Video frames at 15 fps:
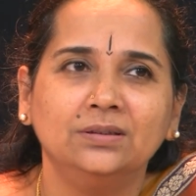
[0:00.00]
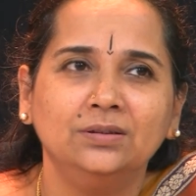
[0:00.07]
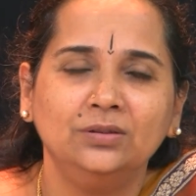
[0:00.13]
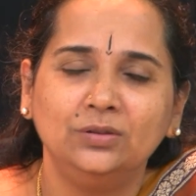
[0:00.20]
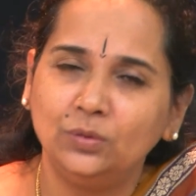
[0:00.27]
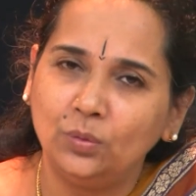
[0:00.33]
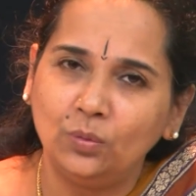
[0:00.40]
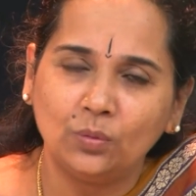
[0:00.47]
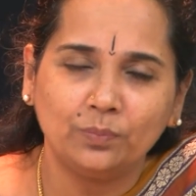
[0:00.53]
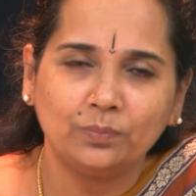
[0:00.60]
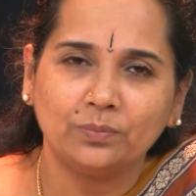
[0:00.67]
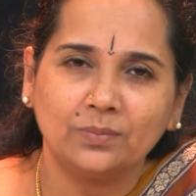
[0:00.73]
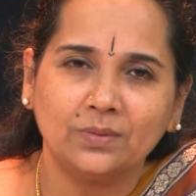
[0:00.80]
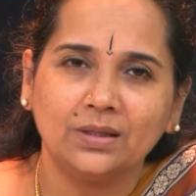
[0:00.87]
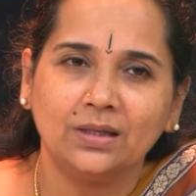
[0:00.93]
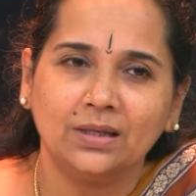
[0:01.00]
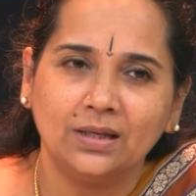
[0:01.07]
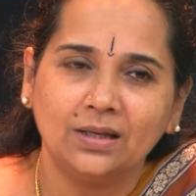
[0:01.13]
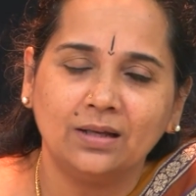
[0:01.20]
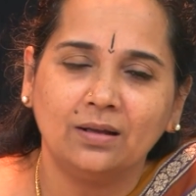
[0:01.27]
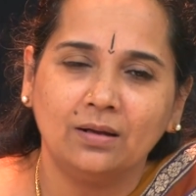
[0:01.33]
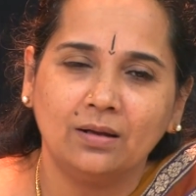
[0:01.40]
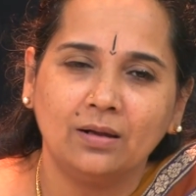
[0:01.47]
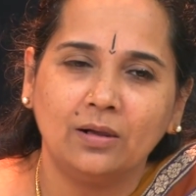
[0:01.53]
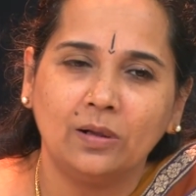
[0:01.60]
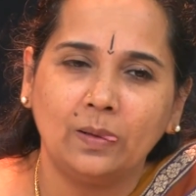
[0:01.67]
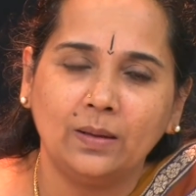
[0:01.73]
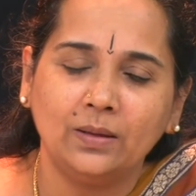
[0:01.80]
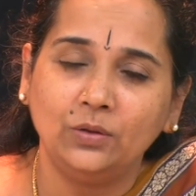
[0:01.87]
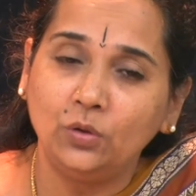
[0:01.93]
So,
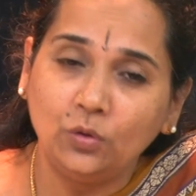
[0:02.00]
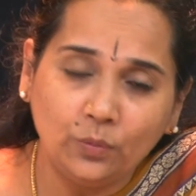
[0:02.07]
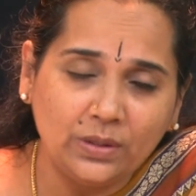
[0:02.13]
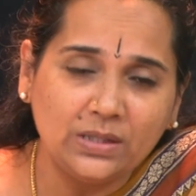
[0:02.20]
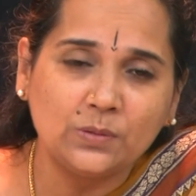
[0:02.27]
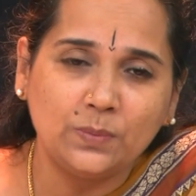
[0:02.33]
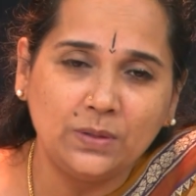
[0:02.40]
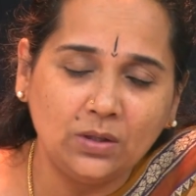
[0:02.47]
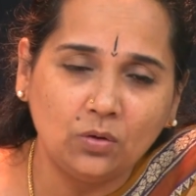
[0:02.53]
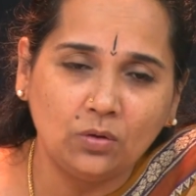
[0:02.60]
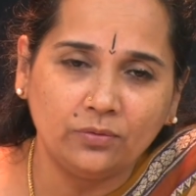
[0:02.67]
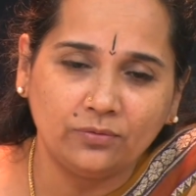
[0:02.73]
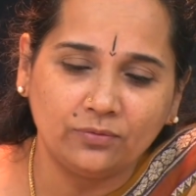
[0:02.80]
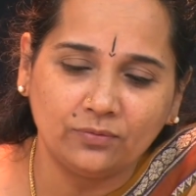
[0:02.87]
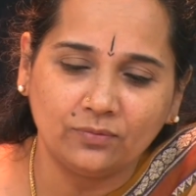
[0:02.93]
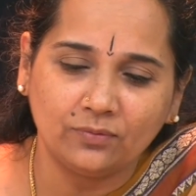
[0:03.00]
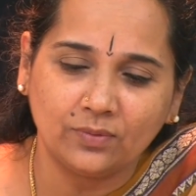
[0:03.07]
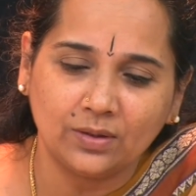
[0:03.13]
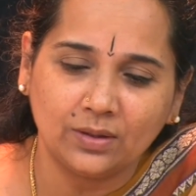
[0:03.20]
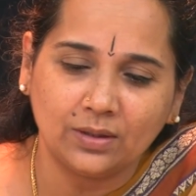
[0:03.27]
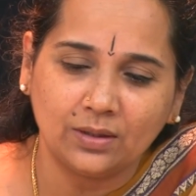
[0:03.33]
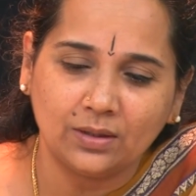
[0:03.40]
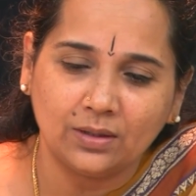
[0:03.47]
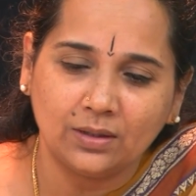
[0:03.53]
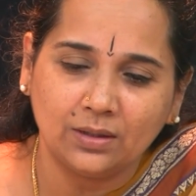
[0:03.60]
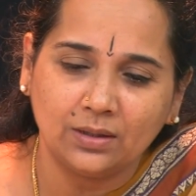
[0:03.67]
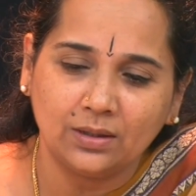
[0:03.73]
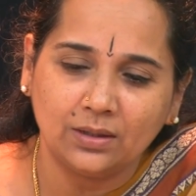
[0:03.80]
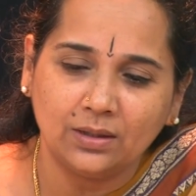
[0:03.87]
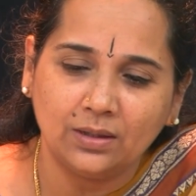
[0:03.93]
though we speak of
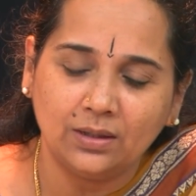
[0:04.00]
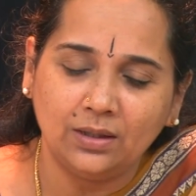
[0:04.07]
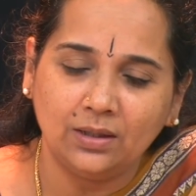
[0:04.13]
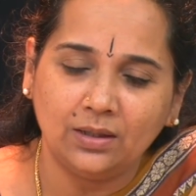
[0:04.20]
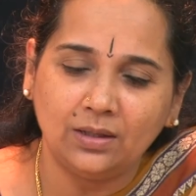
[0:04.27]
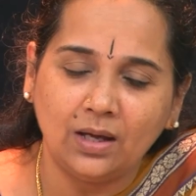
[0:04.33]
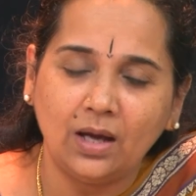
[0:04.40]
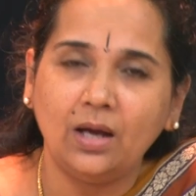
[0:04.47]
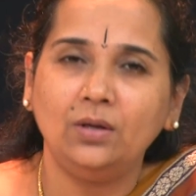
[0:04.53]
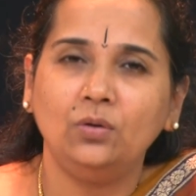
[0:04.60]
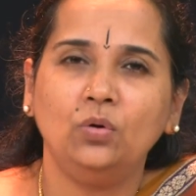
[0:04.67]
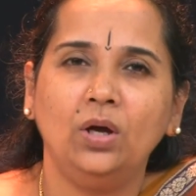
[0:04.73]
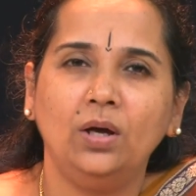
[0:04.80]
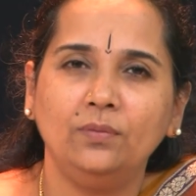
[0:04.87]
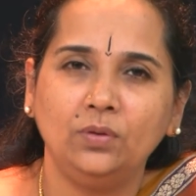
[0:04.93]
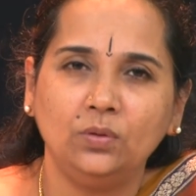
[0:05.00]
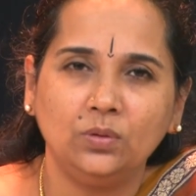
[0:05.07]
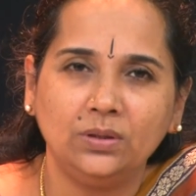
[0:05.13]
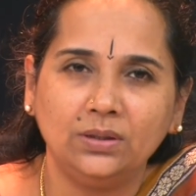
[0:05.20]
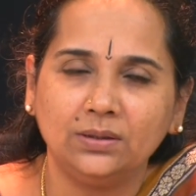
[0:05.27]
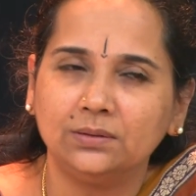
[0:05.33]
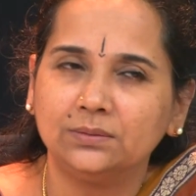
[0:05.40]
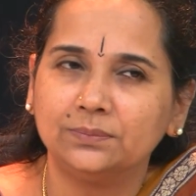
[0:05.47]
Aroha, Avroha,